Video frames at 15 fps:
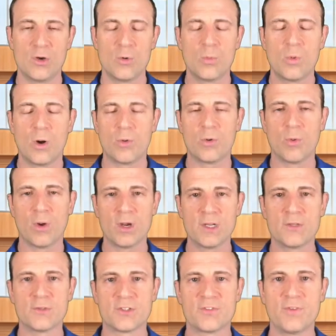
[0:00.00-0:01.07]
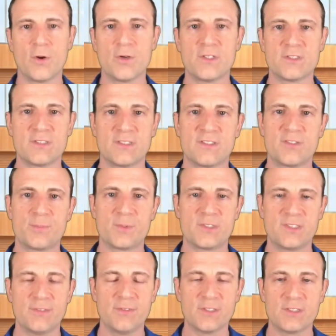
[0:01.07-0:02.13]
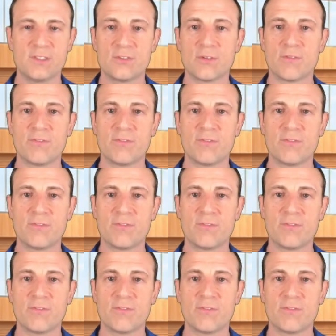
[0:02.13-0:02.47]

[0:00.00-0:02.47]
What we want to do is focus in specifically to a